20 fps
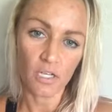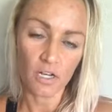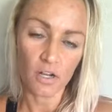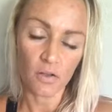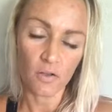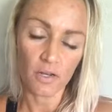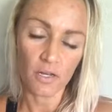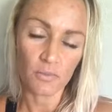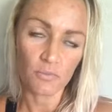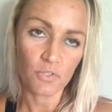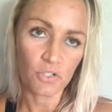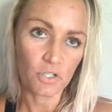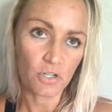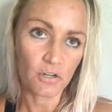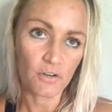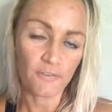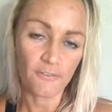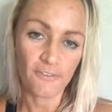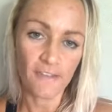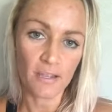you know, and I'm
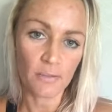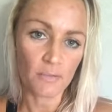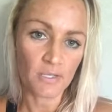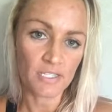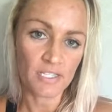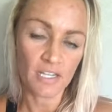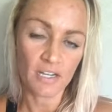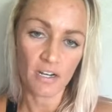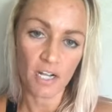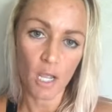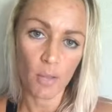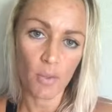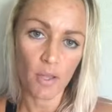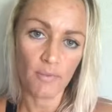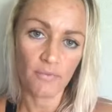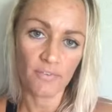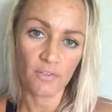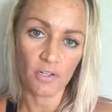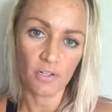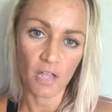sure family is going to come
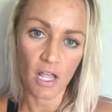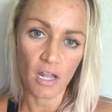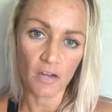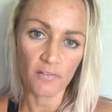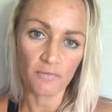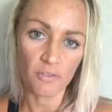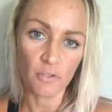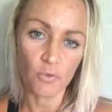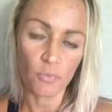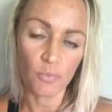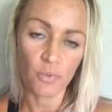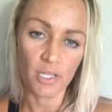up for a lot of you,